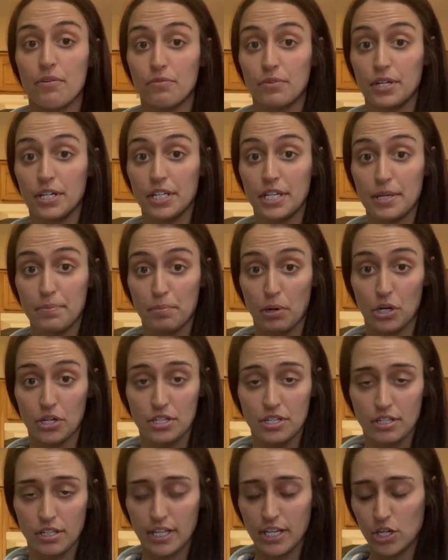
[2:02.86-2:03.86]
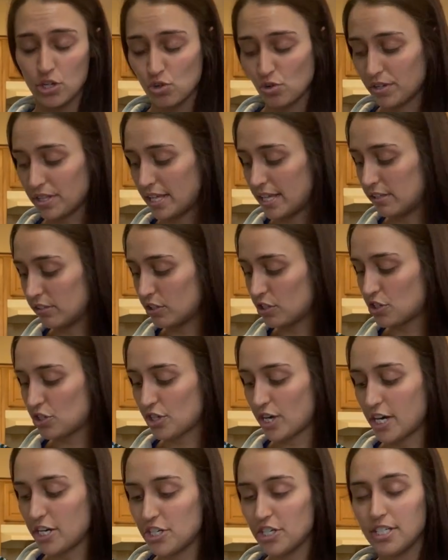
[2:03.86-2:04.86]
really personally enjoy the
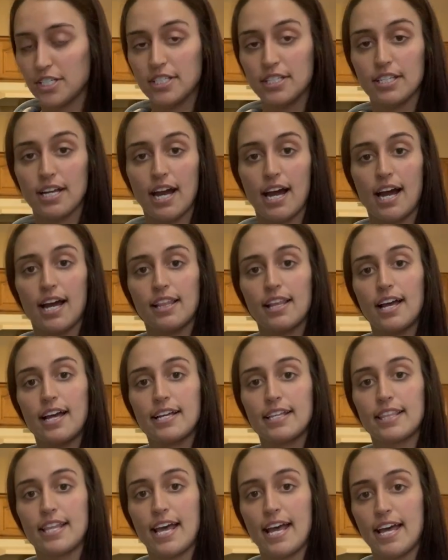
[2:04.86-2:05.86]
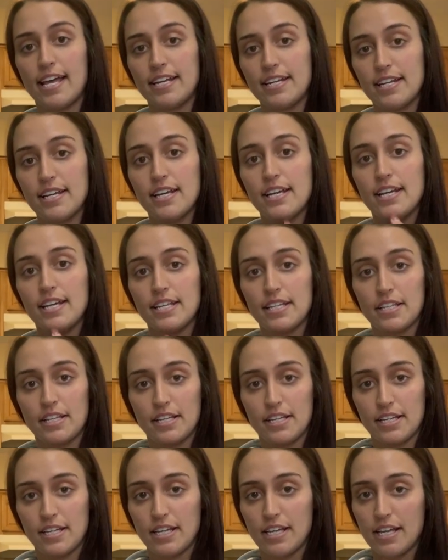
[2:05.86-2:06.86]
illustrations. I like that
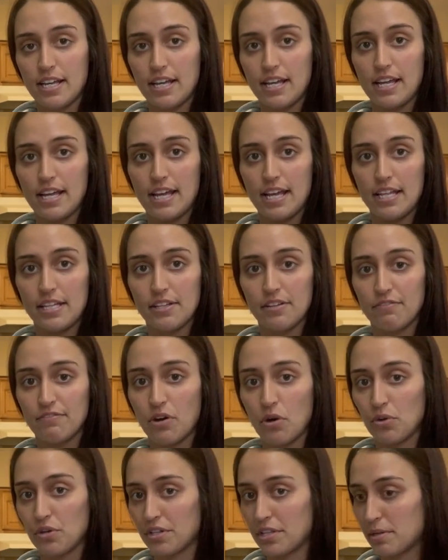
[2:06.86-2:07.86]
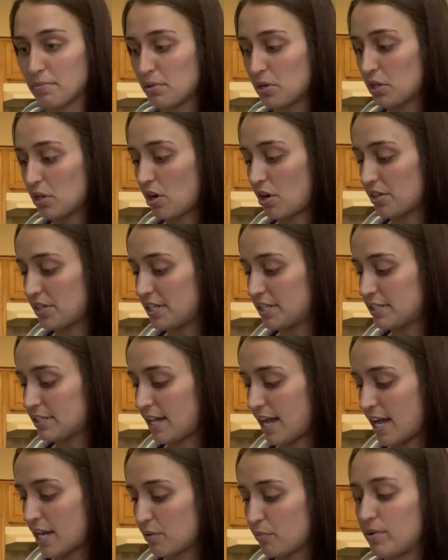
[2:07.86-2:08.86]
in the fold of the book on this
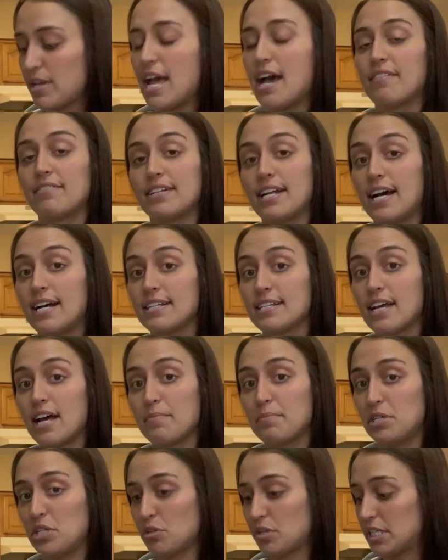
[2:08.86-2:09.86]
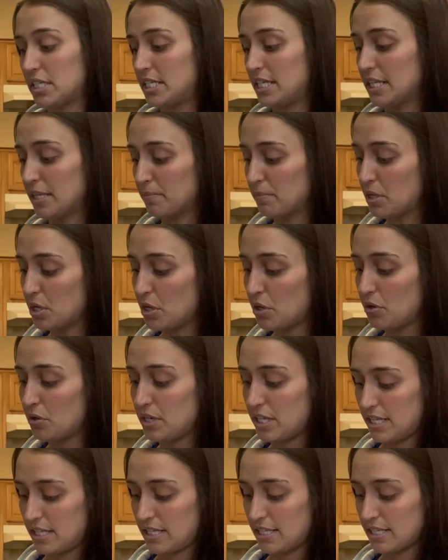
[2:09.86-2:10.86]
side, we have nighttime and you can see the moon
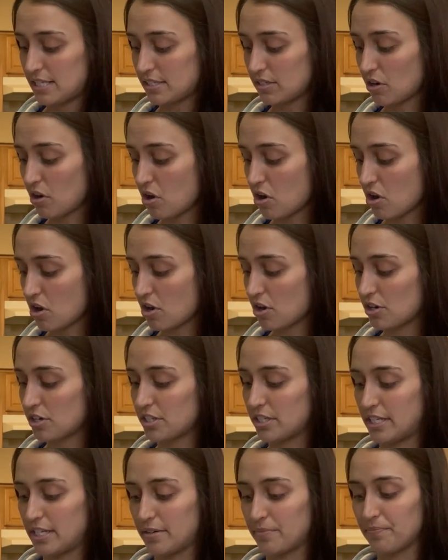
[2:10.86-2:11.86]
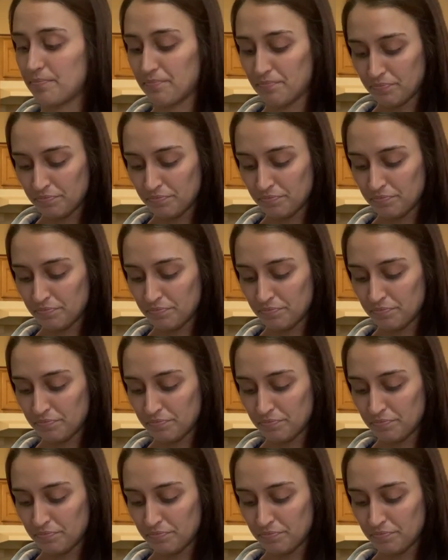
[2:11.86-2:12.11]
and the stars. And